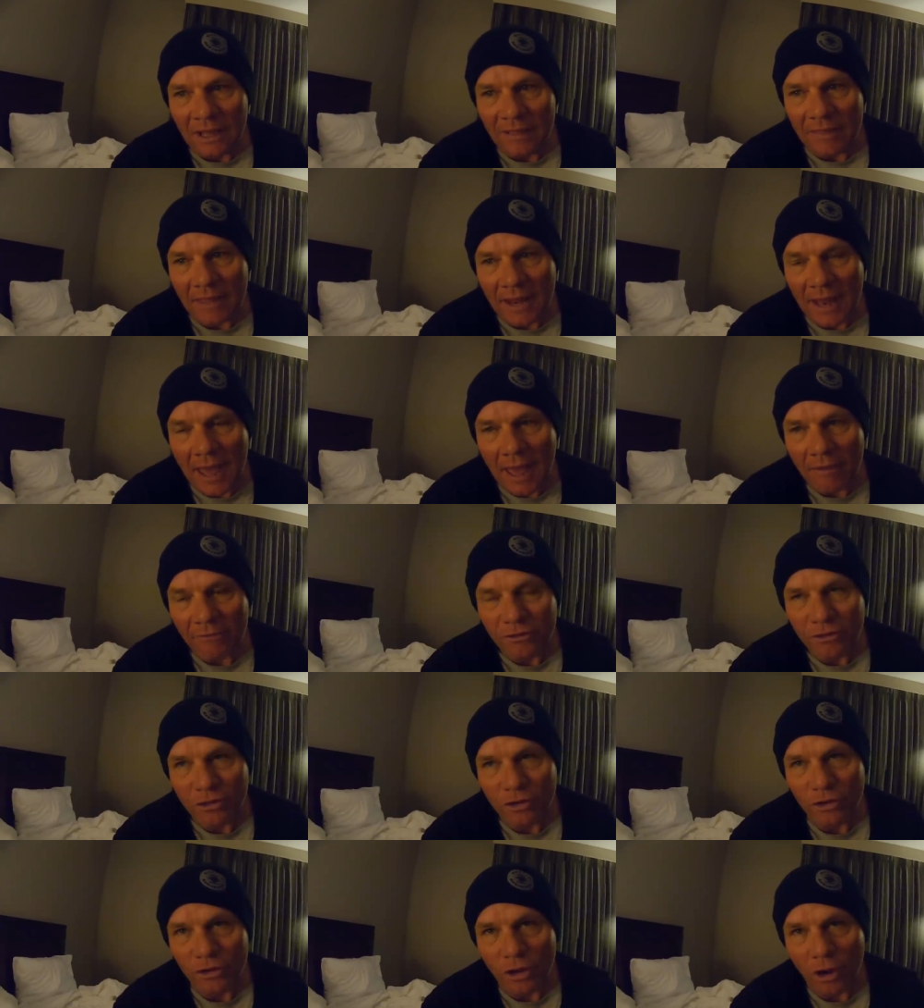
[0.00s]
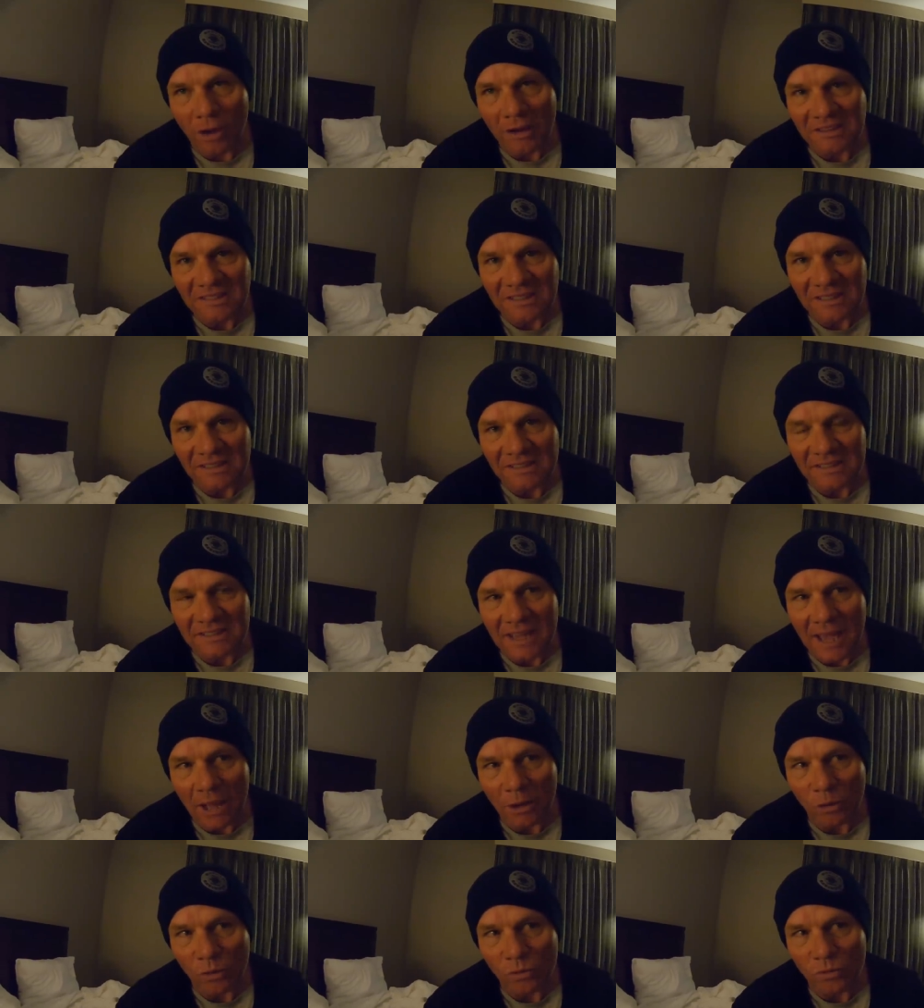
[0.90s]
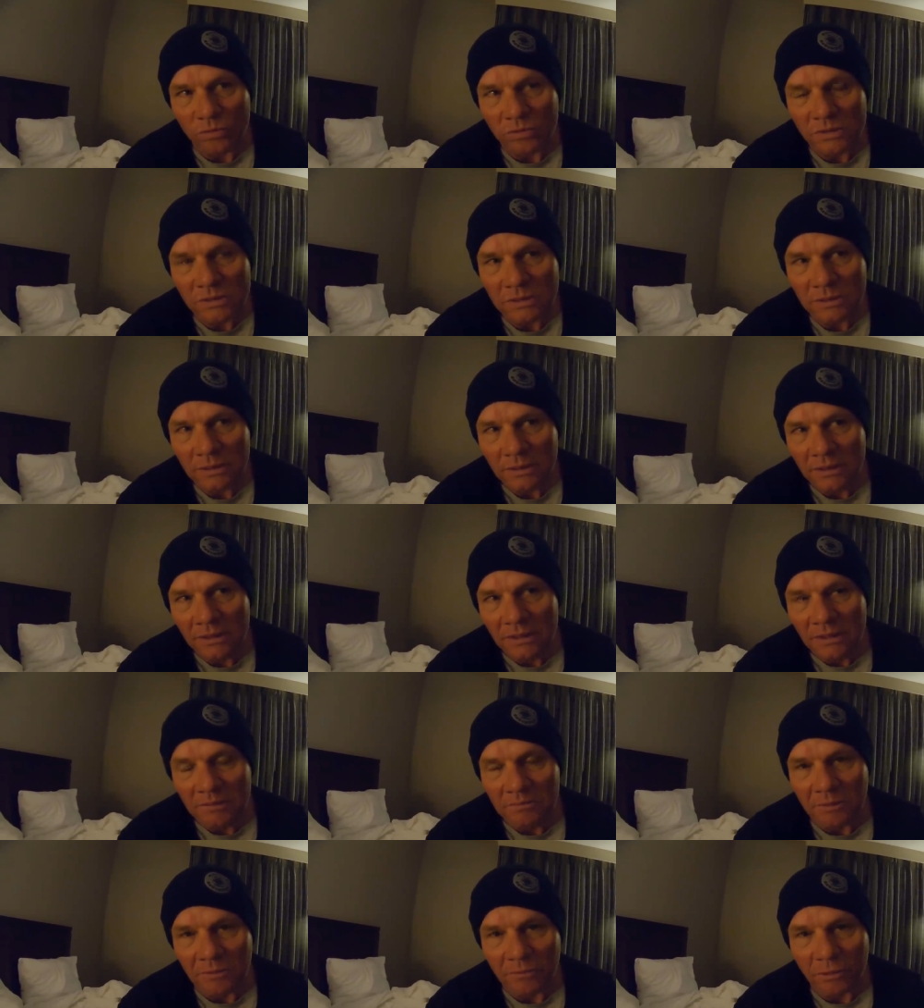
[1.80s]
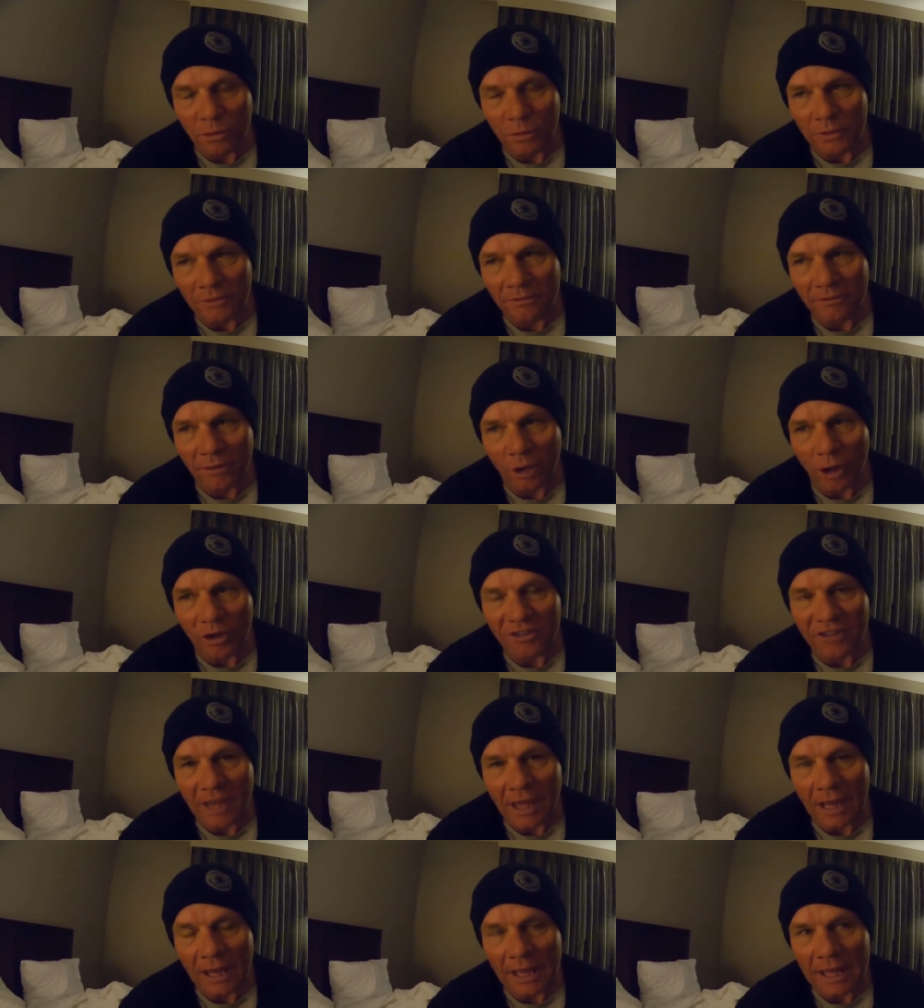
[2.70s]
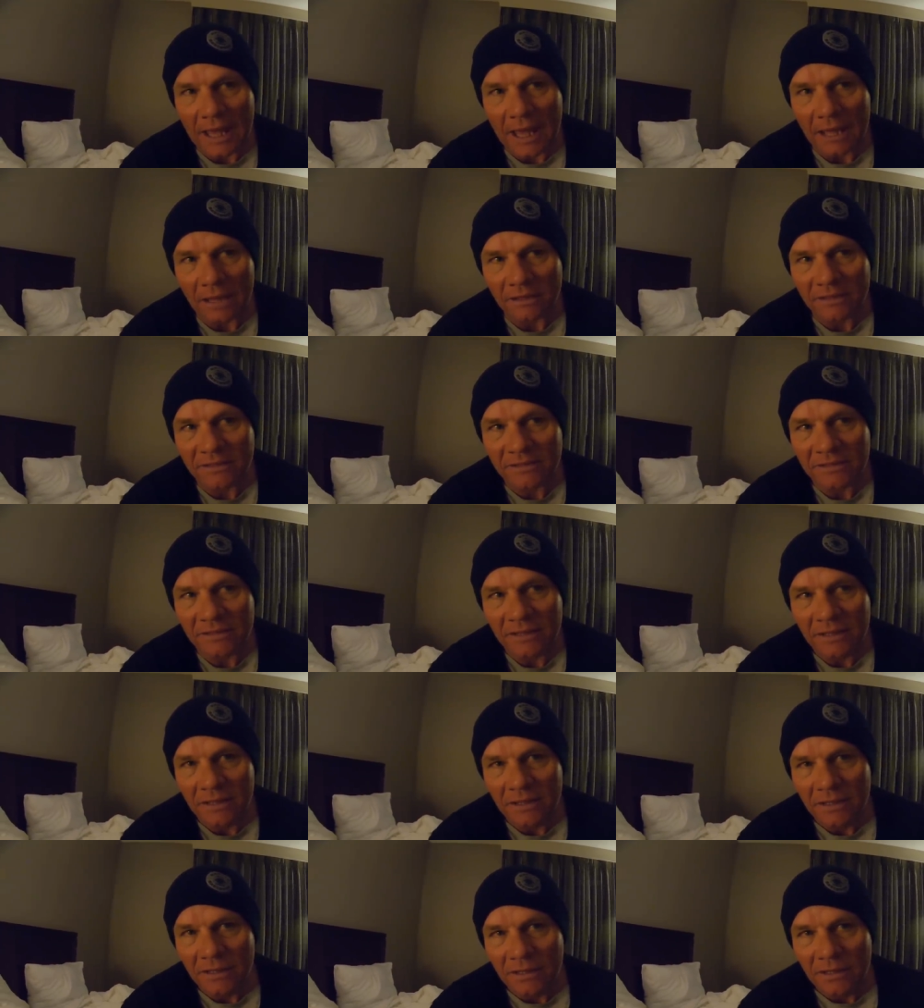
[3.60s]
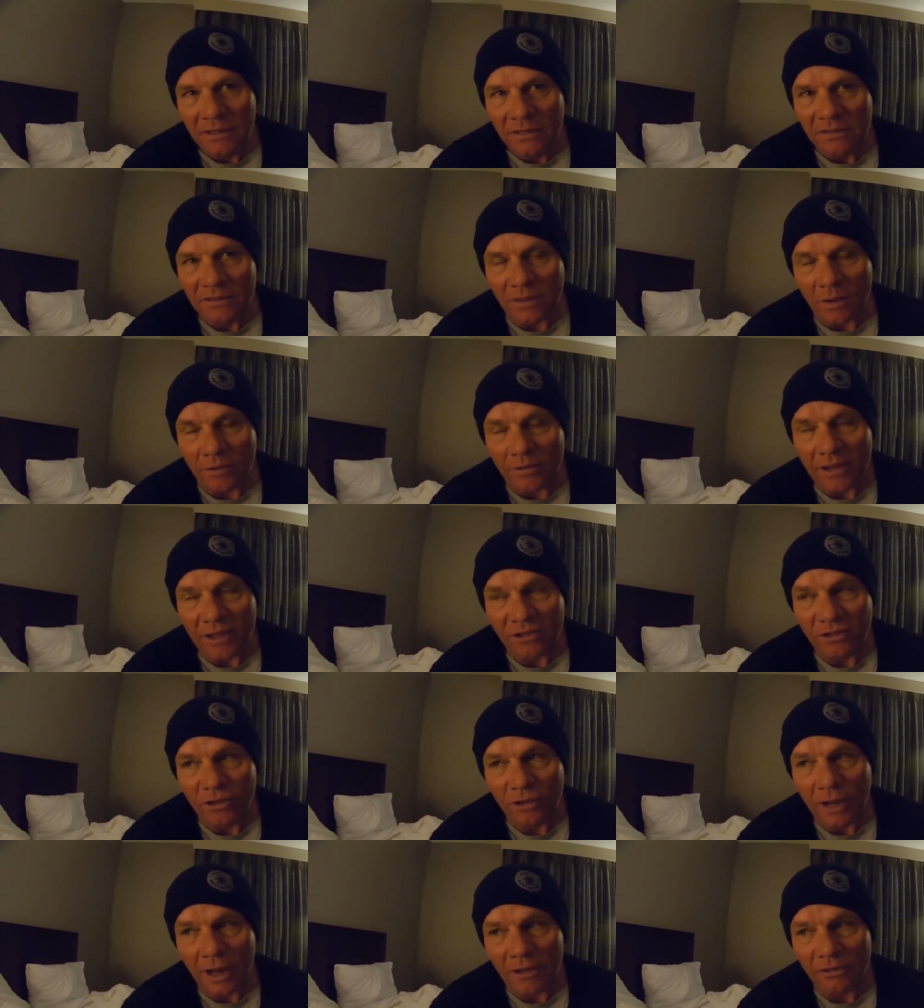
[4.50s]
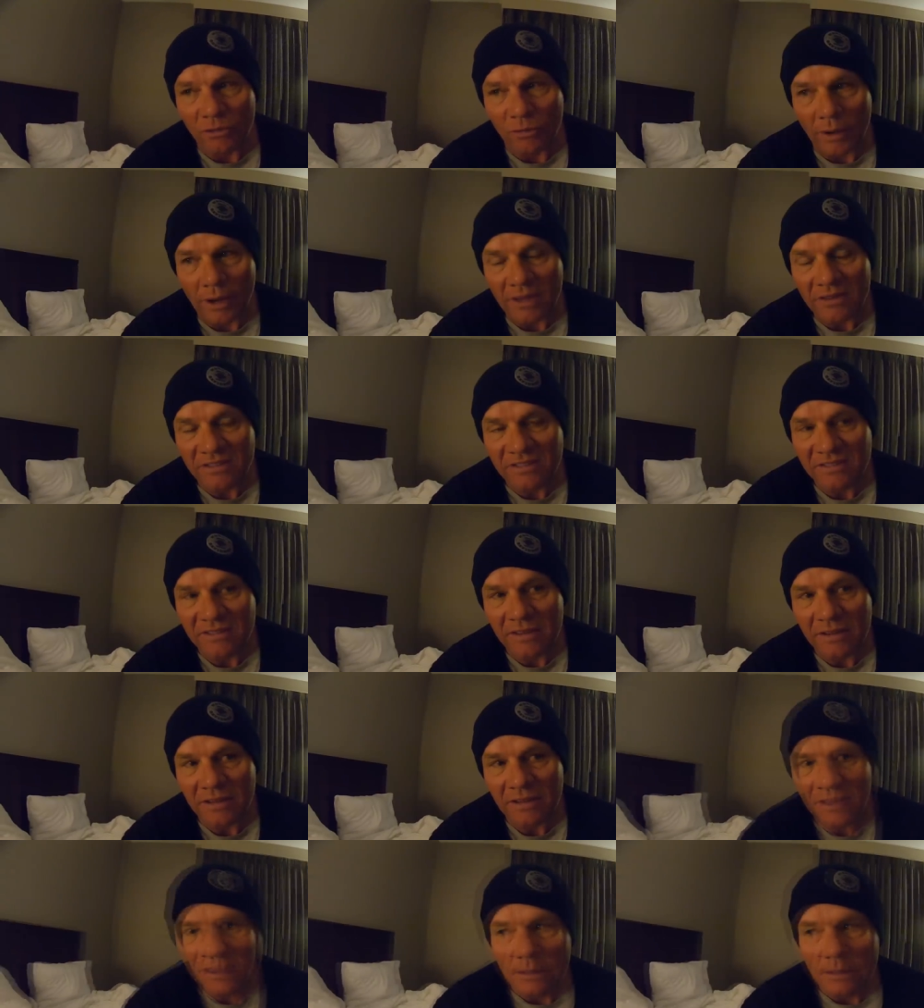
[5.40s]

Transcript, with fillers: and then have two nights in Seattle before we fly to LAX. So I've had two days rest.